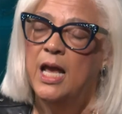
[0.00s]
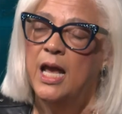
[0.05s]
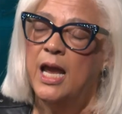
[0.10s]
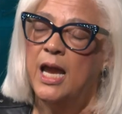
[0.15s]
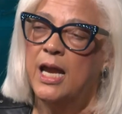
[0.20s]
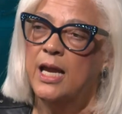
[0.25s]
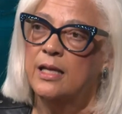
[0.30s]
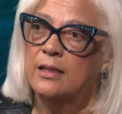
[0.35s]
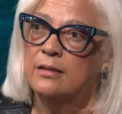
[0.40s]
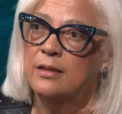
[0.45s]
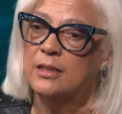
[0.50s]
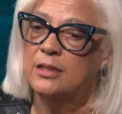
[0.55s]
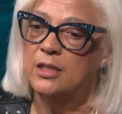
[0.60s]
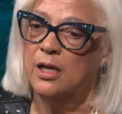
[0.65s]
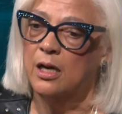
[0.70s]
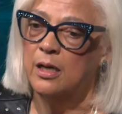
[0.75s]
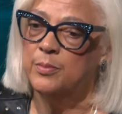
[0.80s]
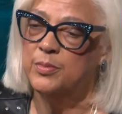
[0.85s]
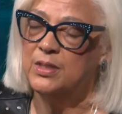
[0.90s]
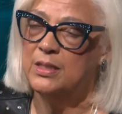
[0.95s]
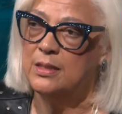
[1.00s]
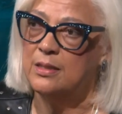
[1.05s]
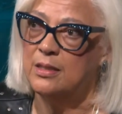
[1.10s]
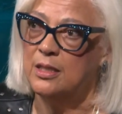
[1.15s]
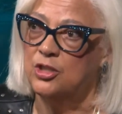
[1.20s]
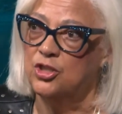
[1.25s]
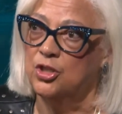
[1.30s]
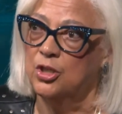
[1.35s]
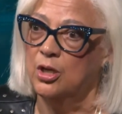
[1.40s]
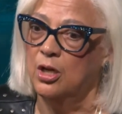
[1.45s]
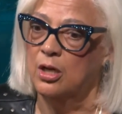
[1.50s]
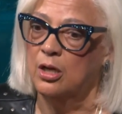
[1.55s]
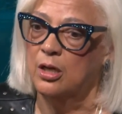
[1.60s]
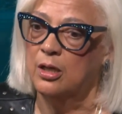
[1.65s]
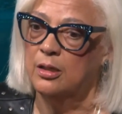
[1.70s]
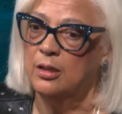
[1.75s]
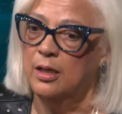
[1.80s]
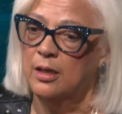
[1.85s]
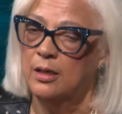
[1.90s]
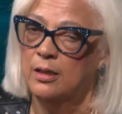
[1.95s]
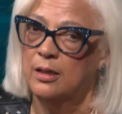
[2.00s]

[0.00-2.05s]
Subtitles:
and the Dobbs decision on